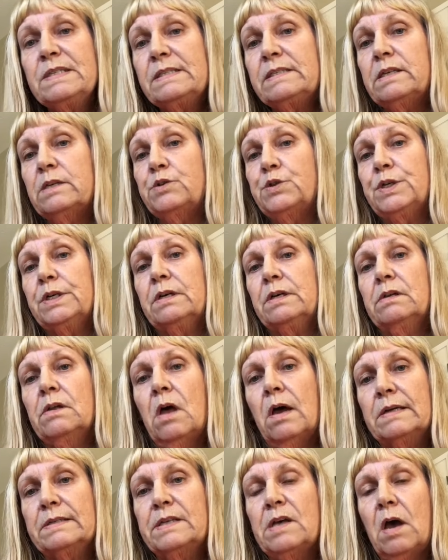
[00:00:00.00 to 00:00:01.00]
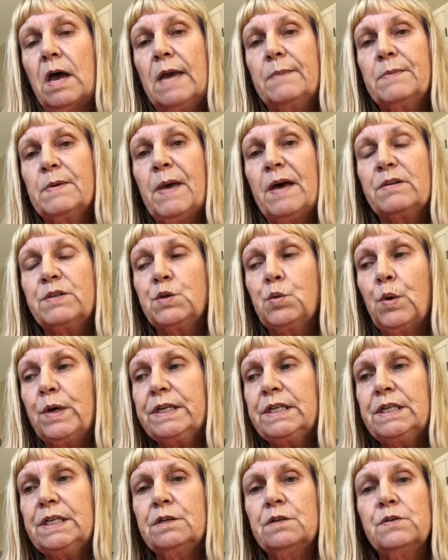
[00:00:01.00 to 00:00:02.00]
stitching a long time, about
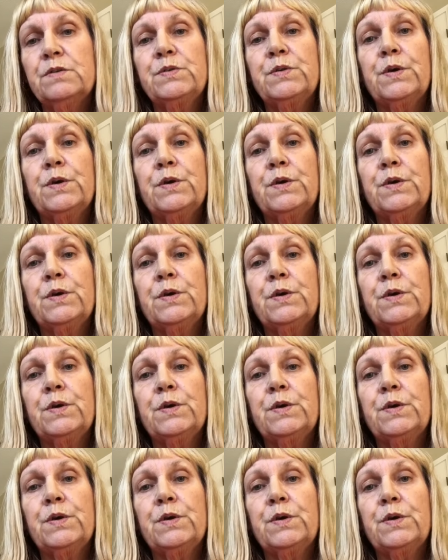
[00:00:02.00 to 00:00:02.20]
20 years